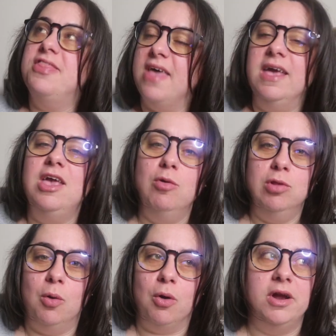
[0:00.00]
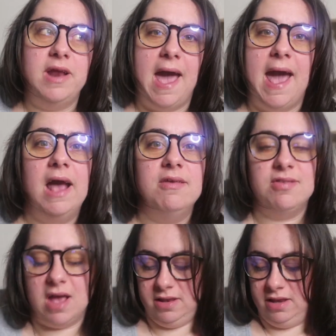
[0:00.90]
thank you, Lord.
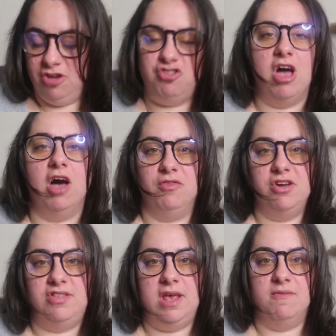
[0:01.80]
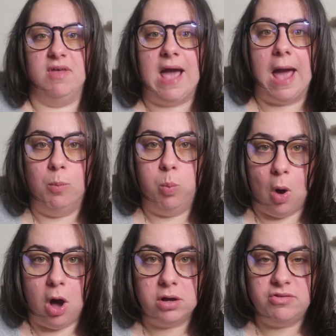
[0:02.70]
Ask and ye shall receive. Like, I
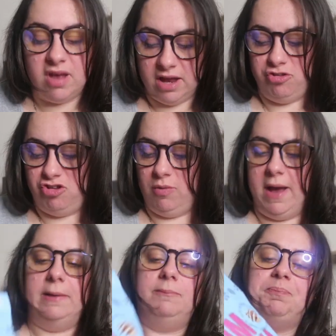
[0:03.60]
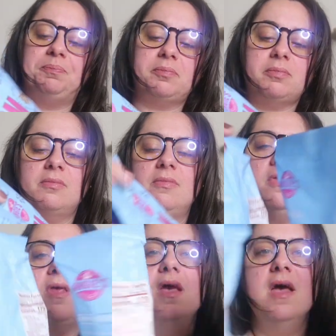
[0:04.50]
walked into it.
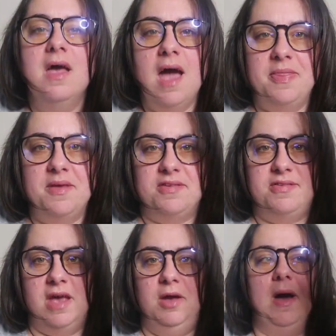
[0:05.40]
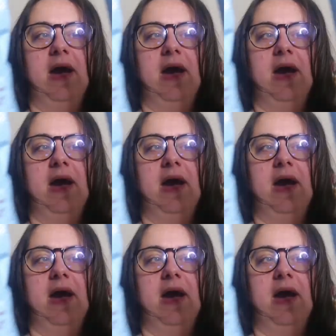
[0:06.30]
And this is it, you